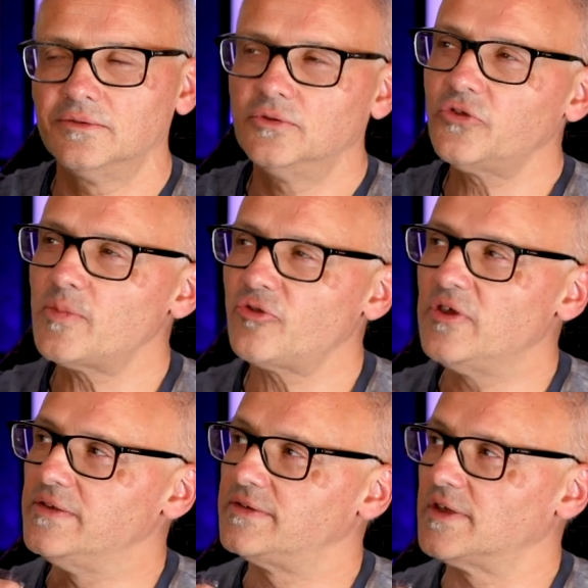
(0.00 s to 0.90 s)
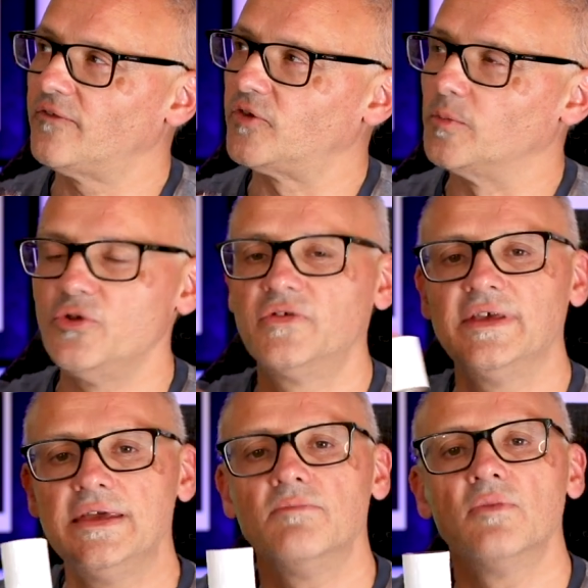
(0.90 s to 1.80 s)
not so much his suffering, but you
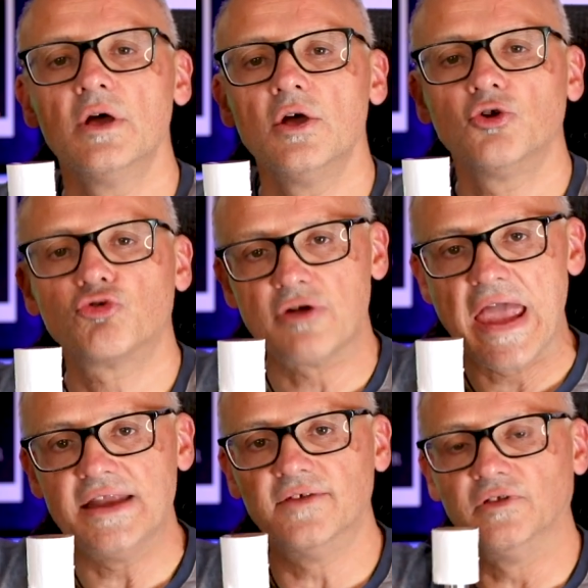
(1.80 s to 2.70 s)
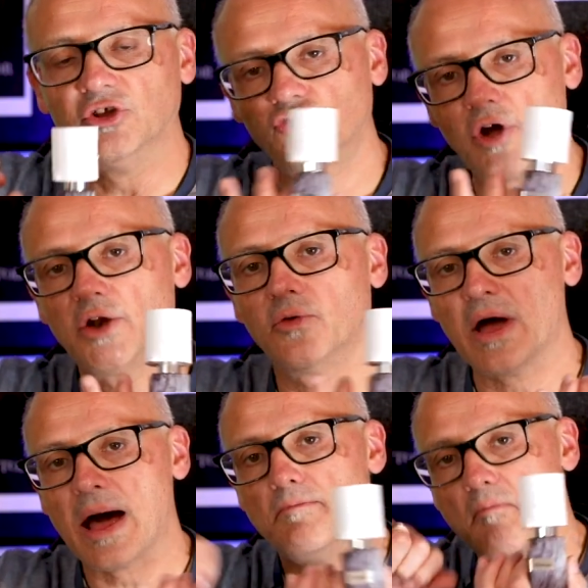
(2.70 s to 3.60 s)
see him creatively trying to
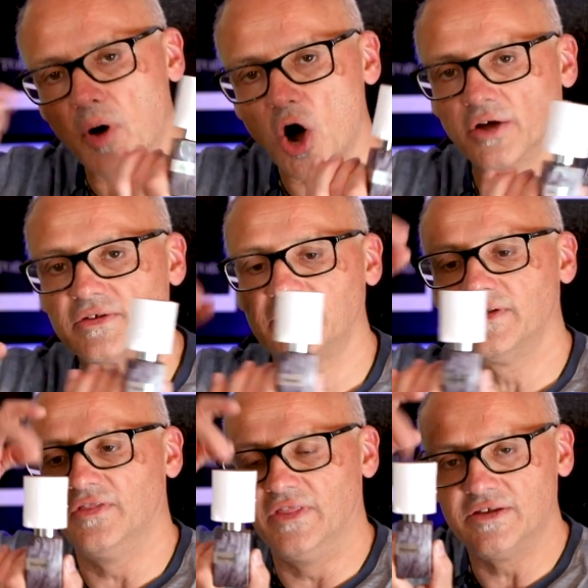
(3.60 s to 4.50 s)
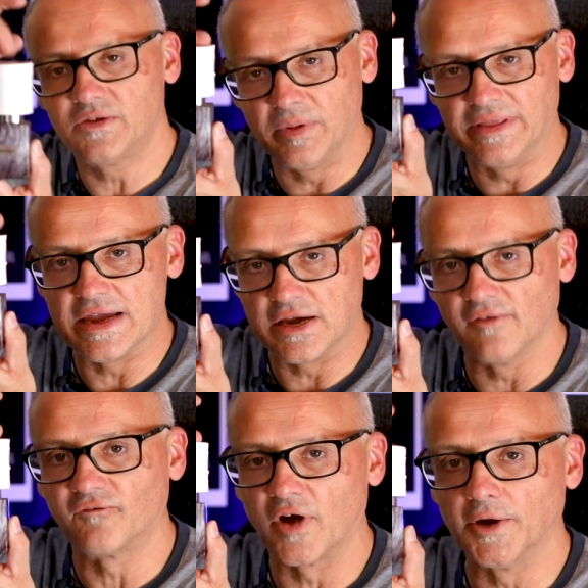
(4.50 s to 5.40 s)
unbox this
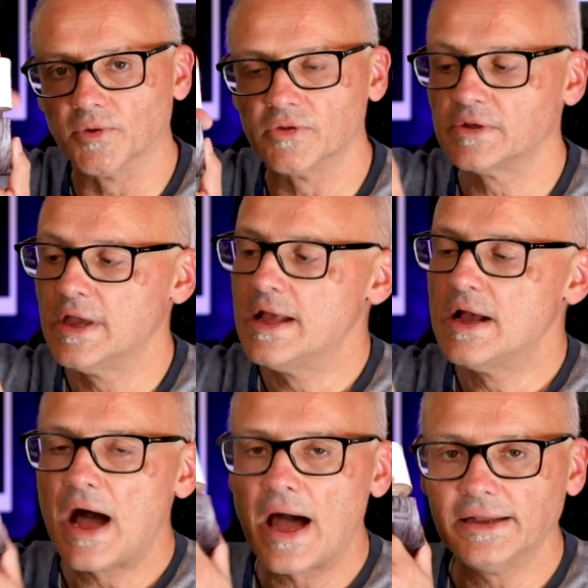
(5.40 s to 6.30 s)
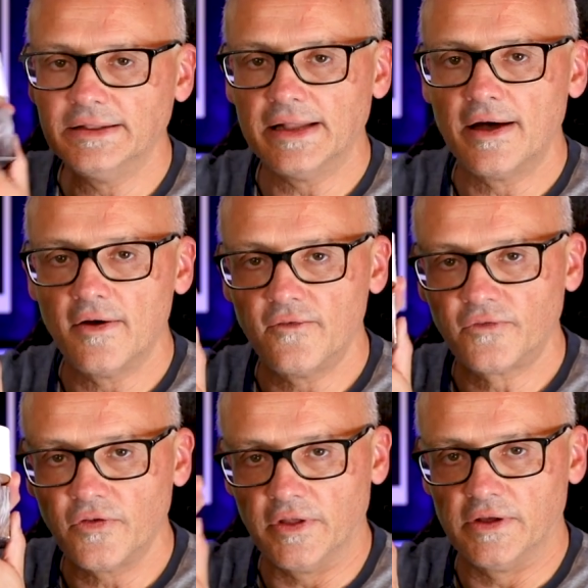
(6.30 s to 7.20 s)
particular fragrance. I
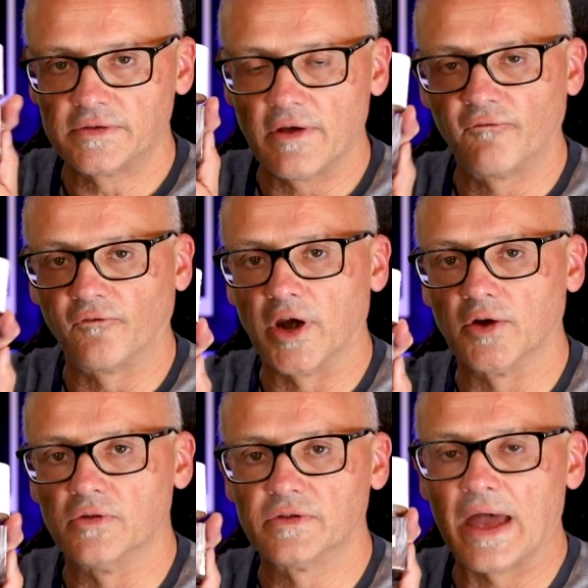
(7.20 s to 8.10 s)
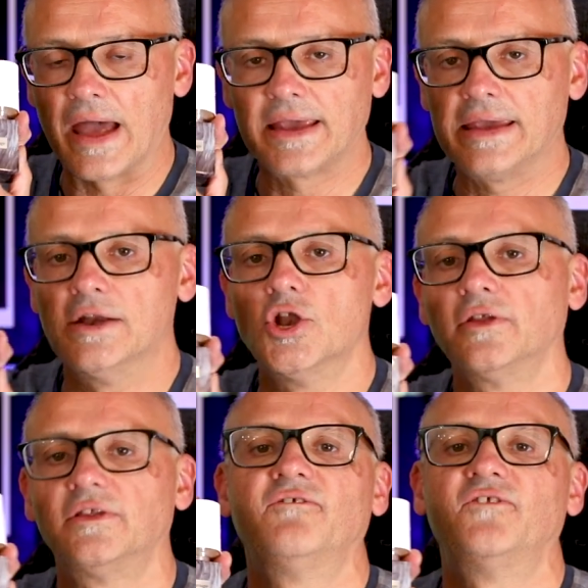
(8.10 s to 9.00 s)
love this fragrance. I
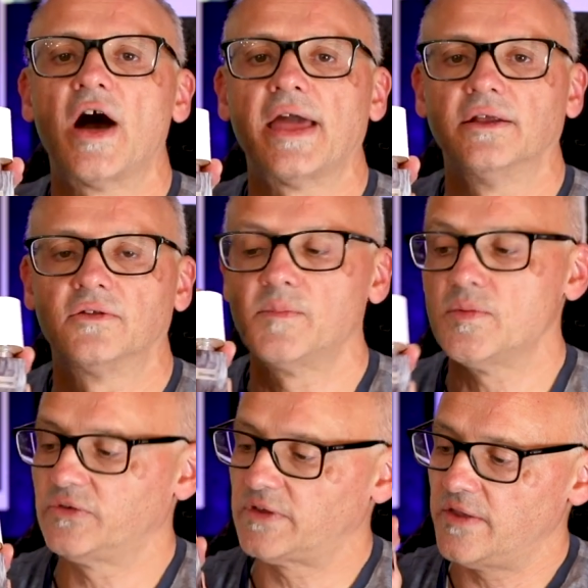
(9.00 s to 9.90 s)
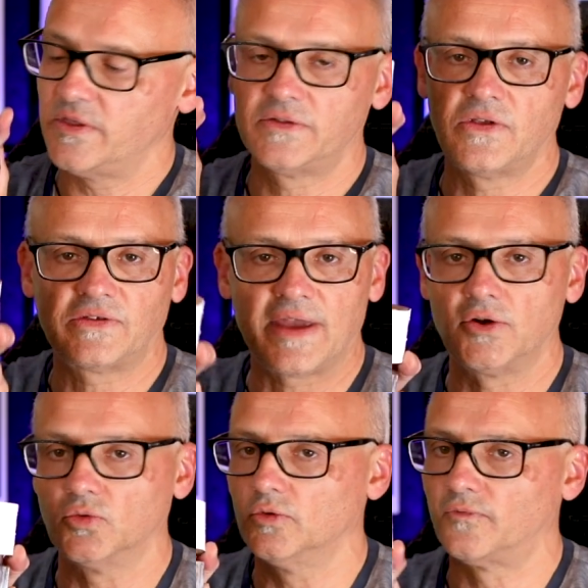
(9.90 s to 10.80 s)
cannot define it. Some people say that it's a
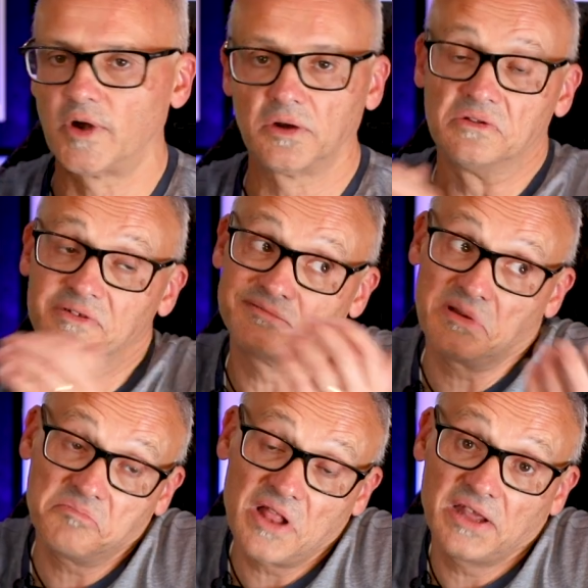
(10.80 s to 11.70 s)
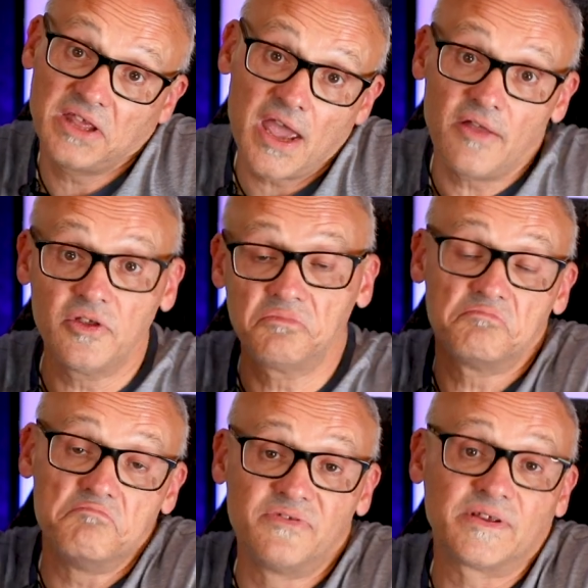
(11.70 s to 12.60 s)
sandalwood fragrance. I'm like, yeah,
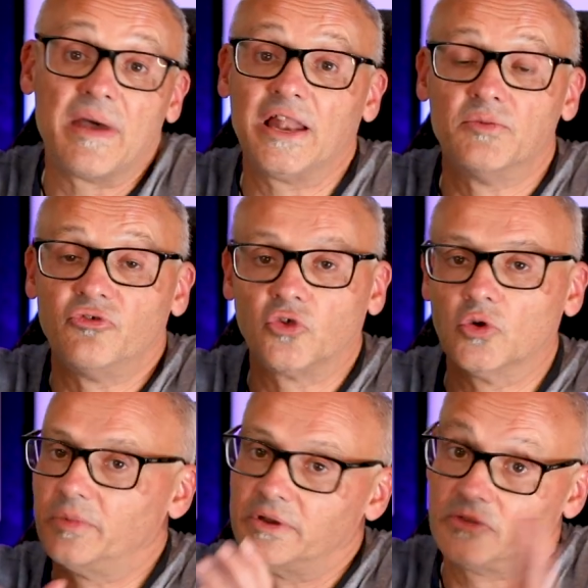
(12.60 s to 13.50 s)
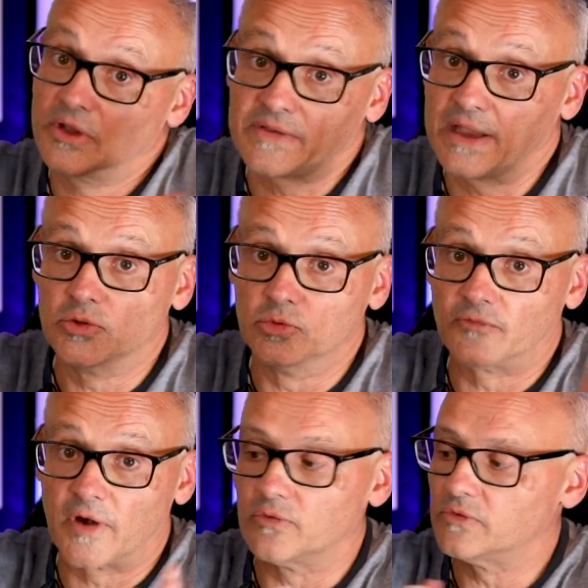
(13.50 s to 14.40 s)
there's some elements to it, but it's not a sandalwood
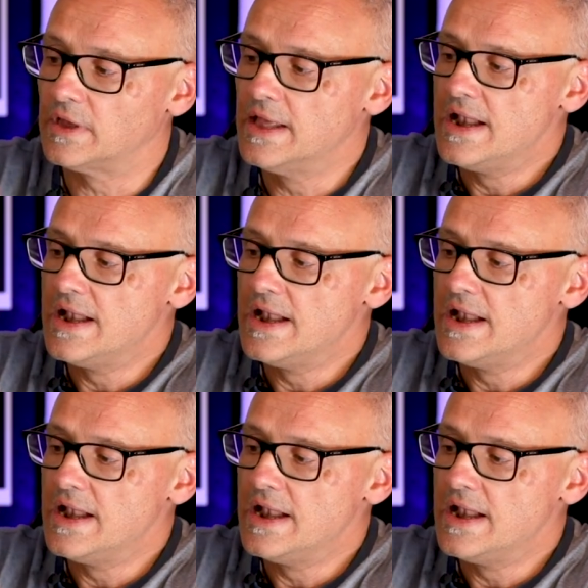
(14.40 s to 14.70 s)
fragrance.